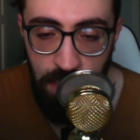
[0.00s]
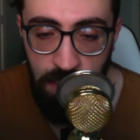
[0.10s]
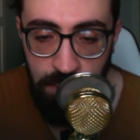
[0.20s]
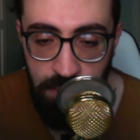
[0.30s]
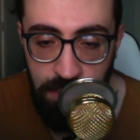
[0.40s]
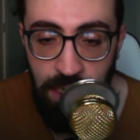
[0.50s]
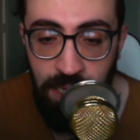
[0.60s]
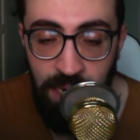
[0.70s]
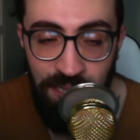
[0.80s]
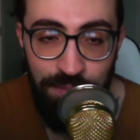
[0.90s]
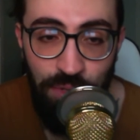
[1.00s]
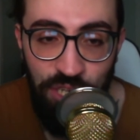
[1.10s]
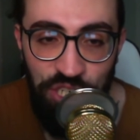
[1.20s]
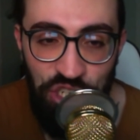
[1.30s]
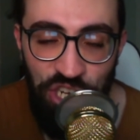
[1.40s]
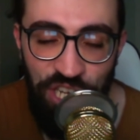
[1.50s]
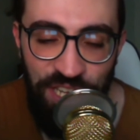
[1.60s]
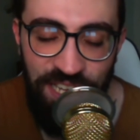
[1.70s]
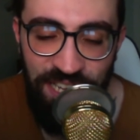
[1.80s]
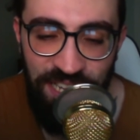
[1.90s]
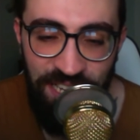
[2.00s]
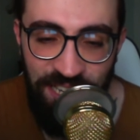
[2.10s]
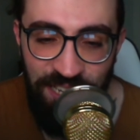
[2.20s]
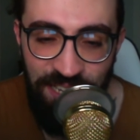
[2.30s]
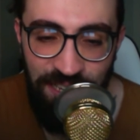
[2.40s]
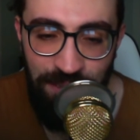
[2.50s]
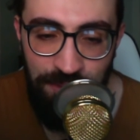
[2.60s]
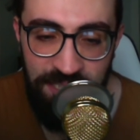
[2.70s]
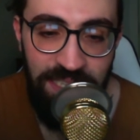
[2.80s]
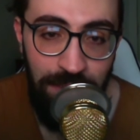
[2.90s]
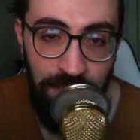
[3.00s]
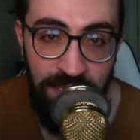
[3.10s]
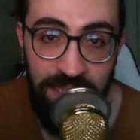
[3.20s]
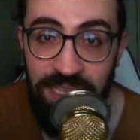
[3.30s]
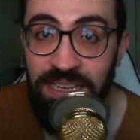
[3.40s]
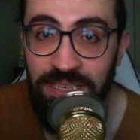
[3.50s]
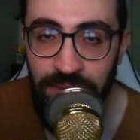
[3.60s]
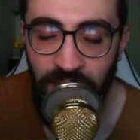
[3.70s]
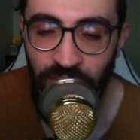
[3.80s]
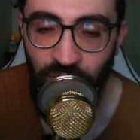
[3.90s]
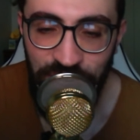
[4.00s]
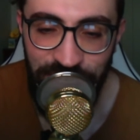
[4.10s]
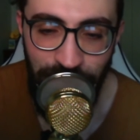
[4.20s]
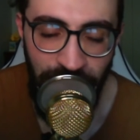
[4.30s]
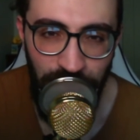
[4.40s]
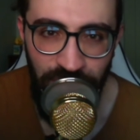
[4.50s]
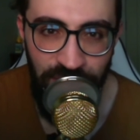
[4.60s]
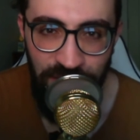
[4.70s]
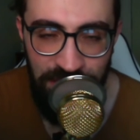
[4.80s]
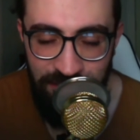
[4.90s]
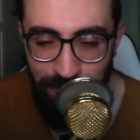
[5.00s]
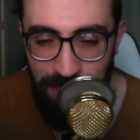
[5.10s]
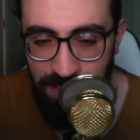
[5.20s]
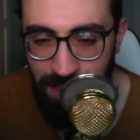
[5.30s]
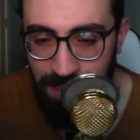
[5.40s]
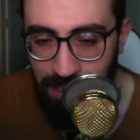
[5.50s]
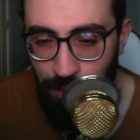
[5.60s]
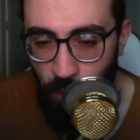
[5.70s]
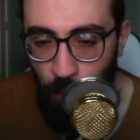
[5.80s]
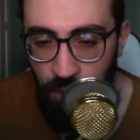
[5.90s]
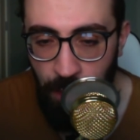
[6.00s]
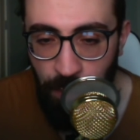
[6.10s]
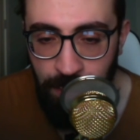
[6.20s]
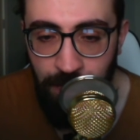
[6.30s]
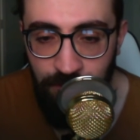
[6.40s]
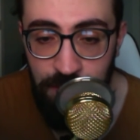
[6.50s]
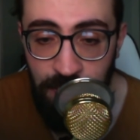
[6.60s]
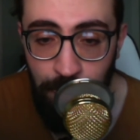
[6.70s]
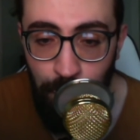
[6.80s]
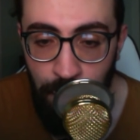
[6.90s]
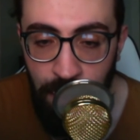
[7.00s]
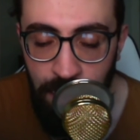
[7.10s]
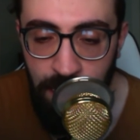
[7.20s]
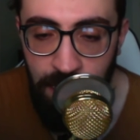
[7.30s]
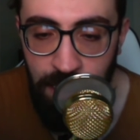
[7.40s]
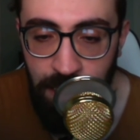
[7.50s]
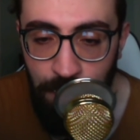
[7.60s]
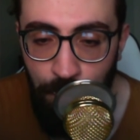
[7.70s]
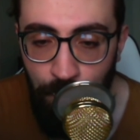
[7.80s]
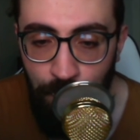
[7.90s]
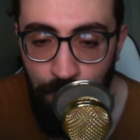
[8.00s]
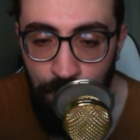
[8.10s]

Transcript: and get as much uh, excitement as I do out of watching my own videos and me talking about opening up a coffee shop. Um,